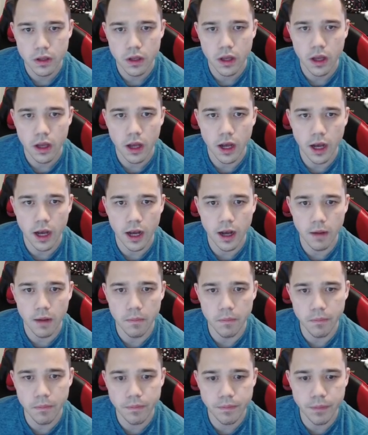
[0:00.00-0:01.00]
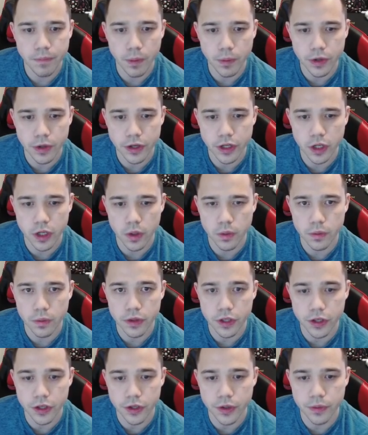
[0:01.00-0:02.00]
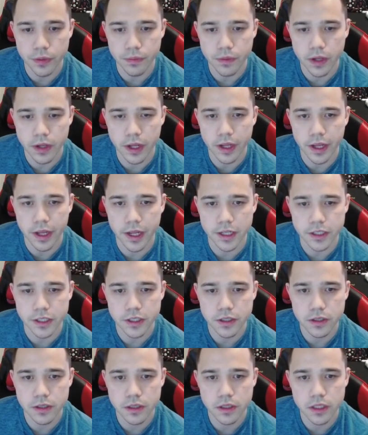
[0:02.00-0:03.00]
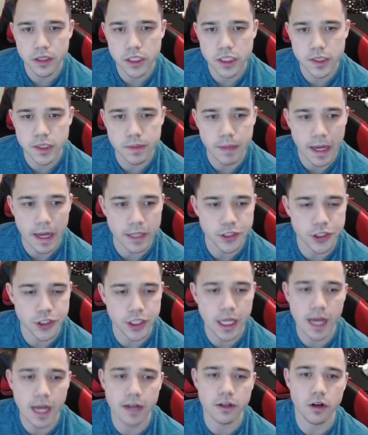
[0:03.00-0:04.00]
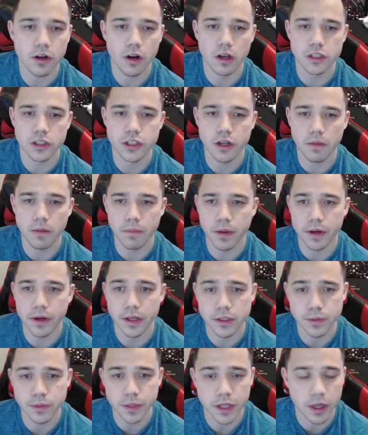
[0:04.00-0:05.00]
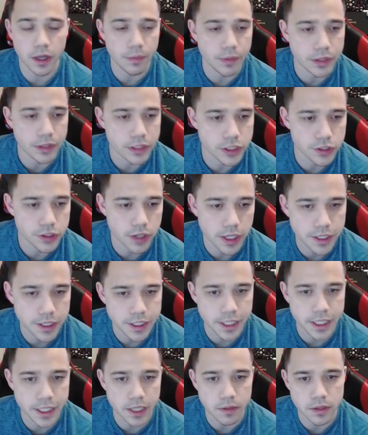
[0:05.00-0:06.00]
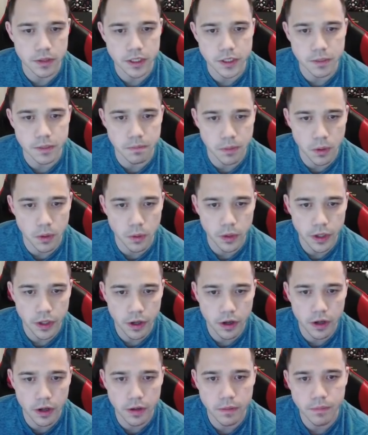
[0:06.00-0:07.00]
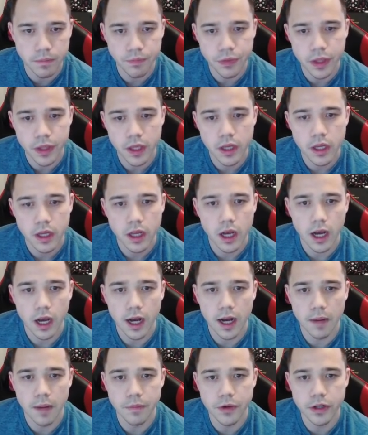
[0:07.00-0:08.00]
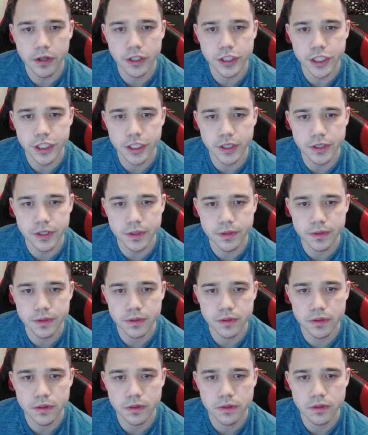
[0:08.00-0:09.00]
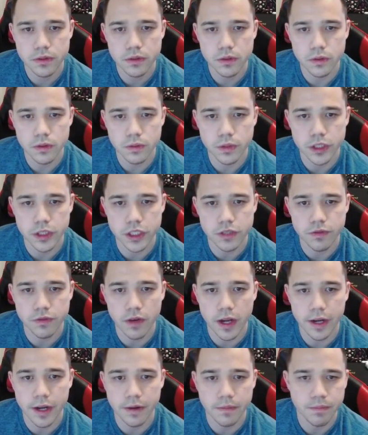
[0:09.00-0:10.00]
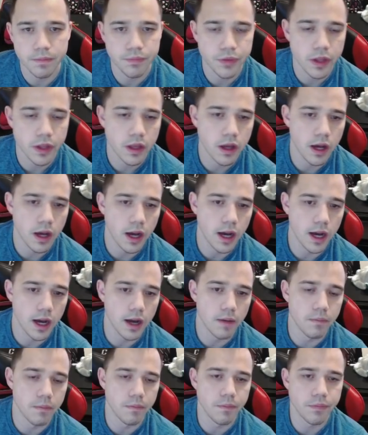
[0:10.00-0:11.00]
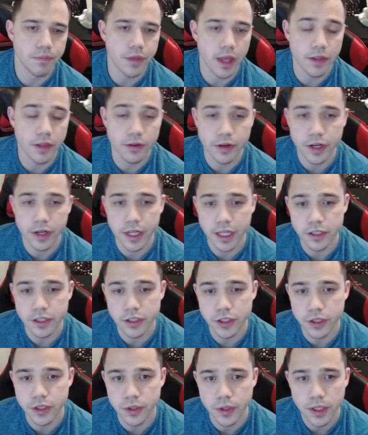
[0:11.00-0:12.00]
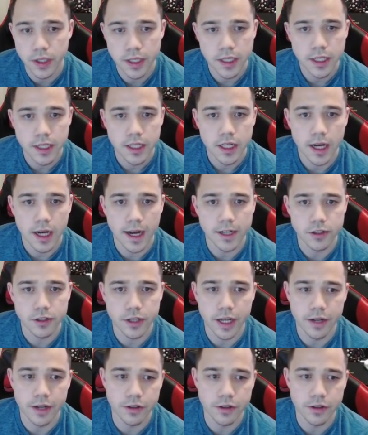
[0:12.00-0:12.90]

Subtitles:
But we're going to go in with the Goon and mash that cross chop button as we come in to try and take out this Empoleon. They're going to shield, which is fine. And they're going to get to Hydro Cannon.